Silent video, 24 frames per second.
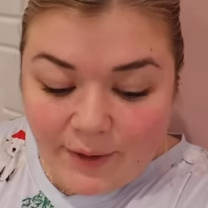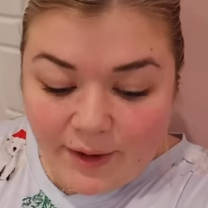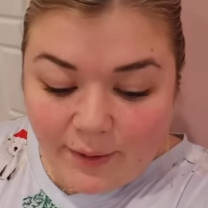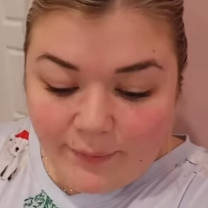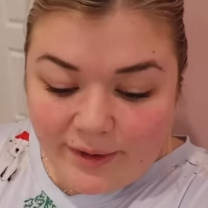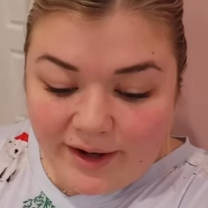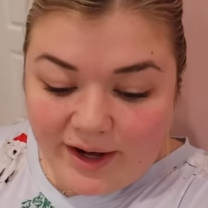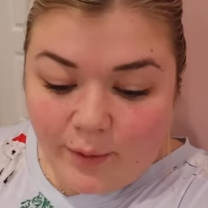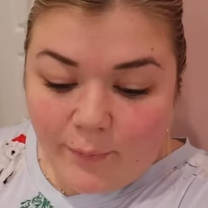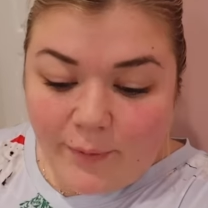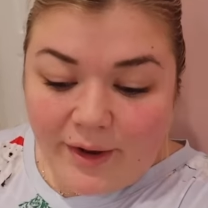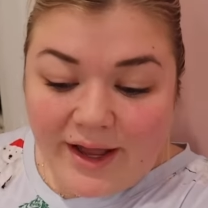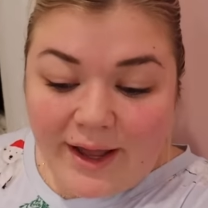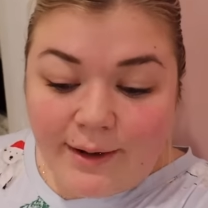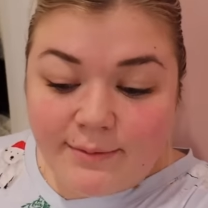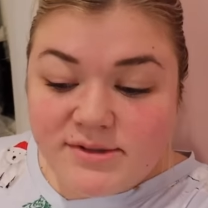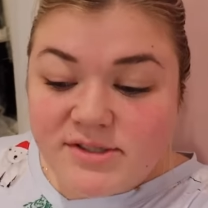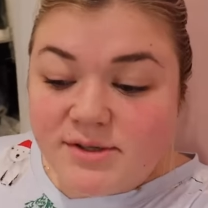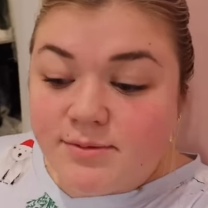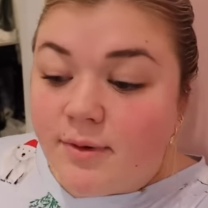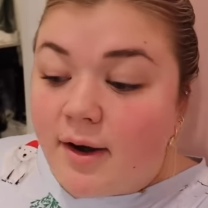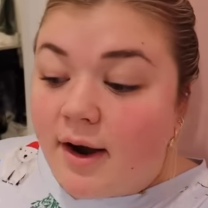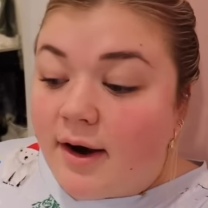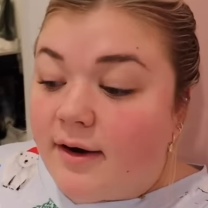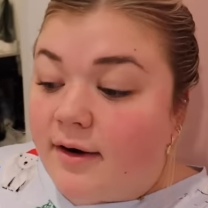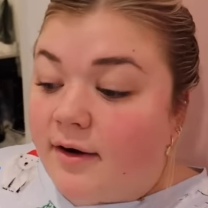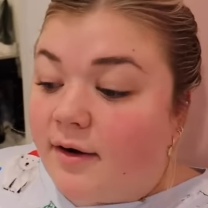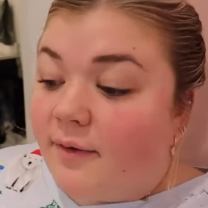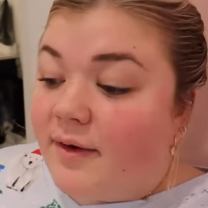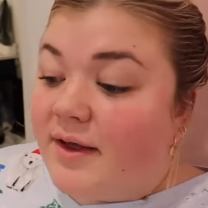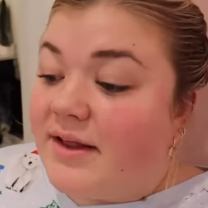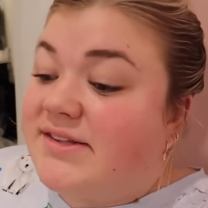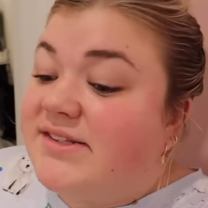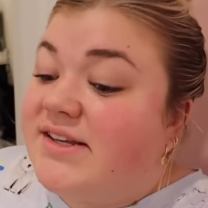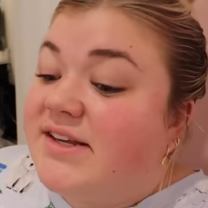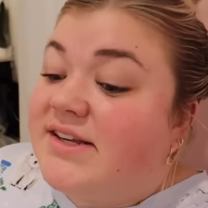way when I wake up tomorrow,
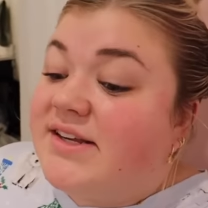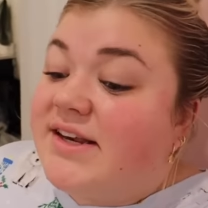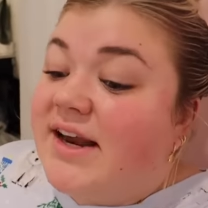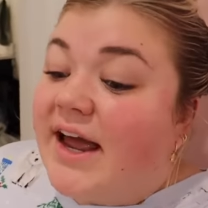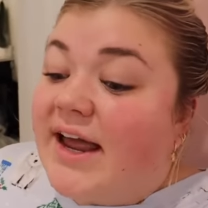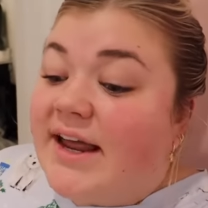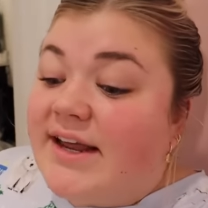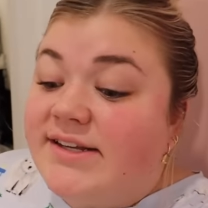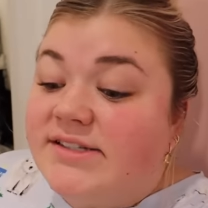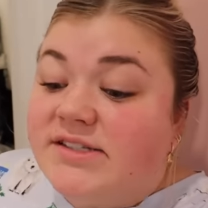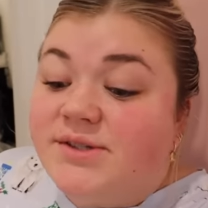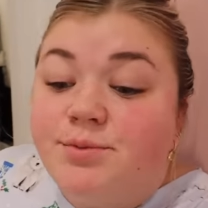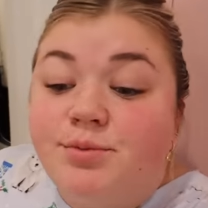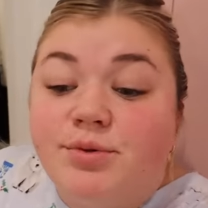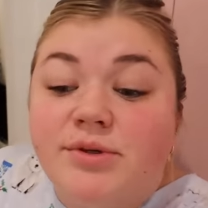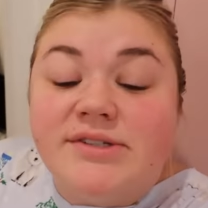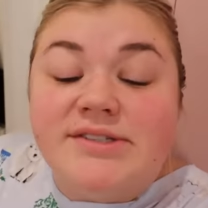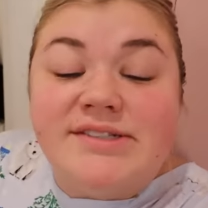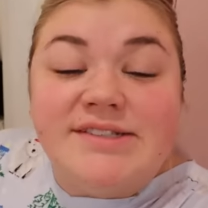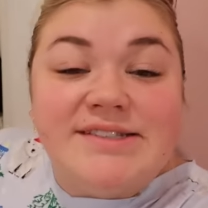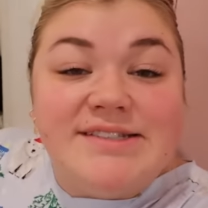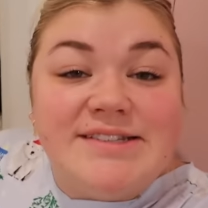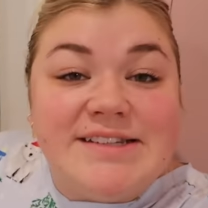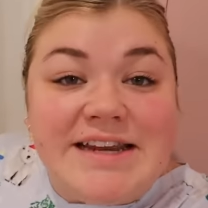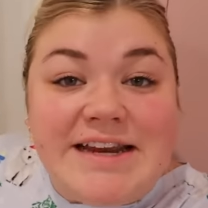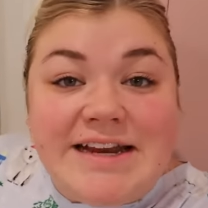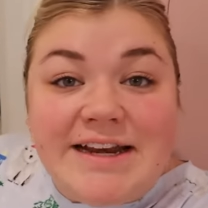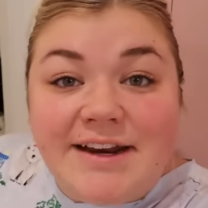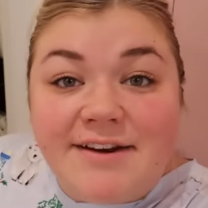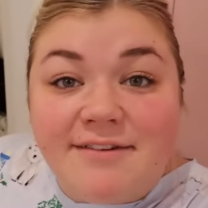it's a nice, pristine